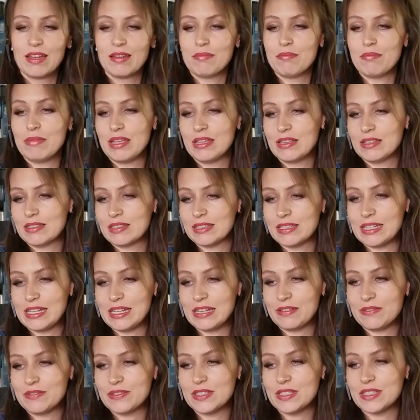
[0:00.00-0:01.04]
mint
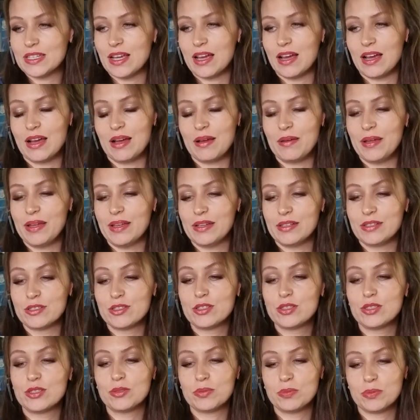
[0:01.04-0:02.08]
leaves. It is
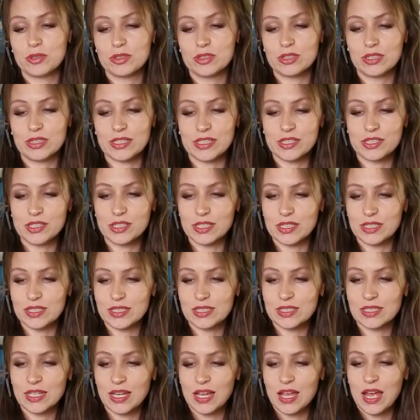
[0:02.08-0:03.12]
super delicious.
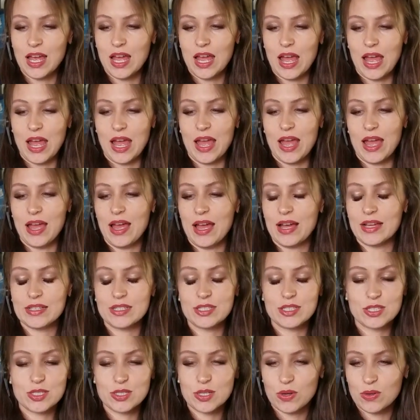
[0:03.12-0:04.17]
It has
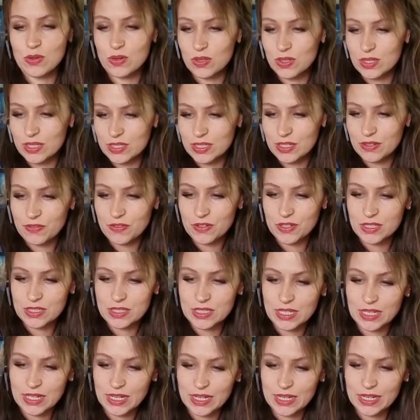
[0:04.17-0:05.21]
totally different
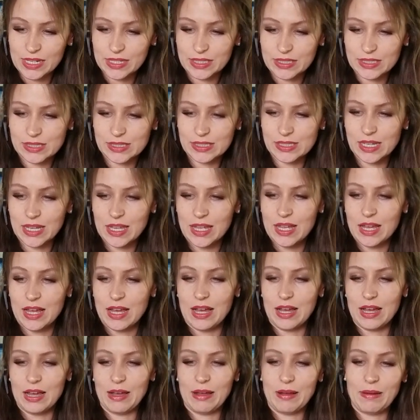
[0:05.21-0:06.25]
taste.
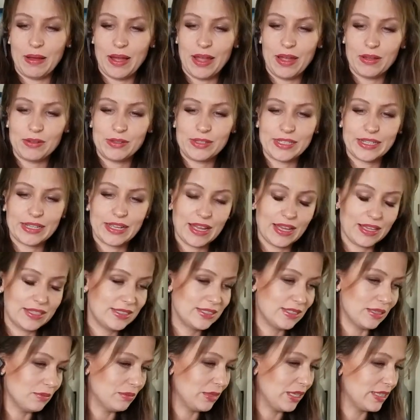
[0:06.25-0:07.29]
I already had
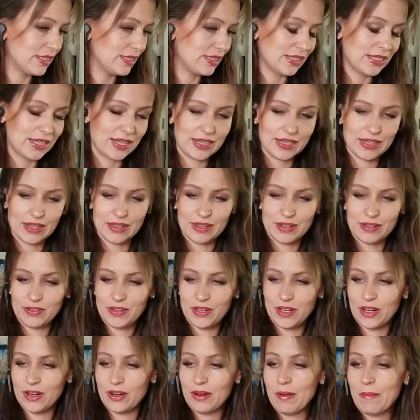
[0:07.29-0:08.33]
some last night out of
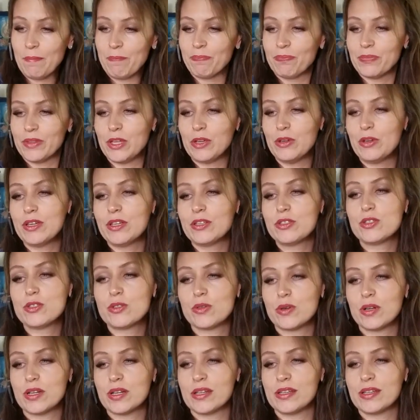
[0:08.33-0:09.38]
here. You can
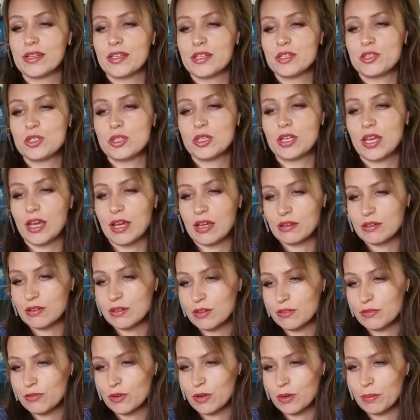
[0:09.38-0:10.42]
store it on the kitchen
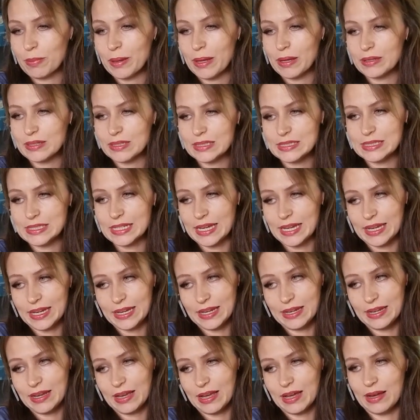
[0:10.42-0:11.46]
counter for about a day,
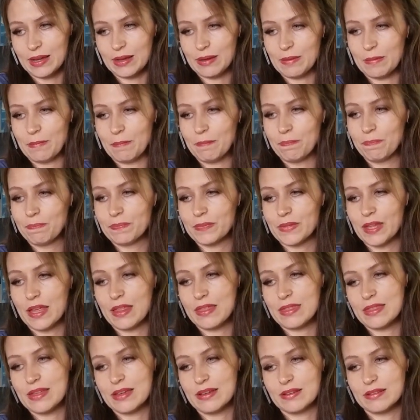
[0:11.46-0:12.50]

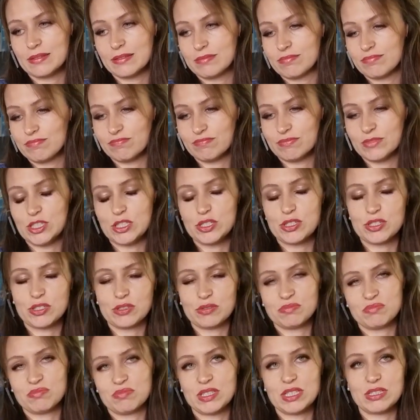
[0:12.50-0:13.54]
and then you
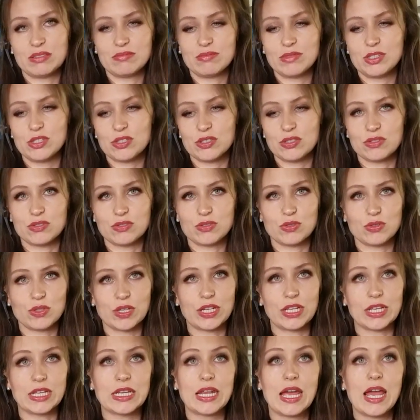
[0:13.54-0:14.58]
shouldn't
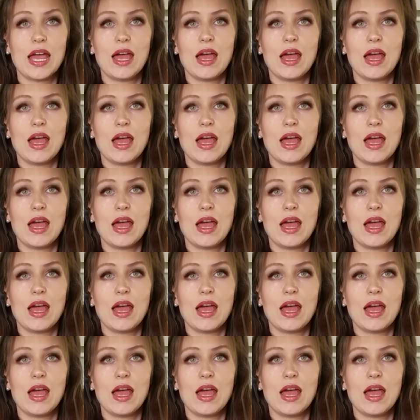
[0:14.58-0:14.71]
drink it.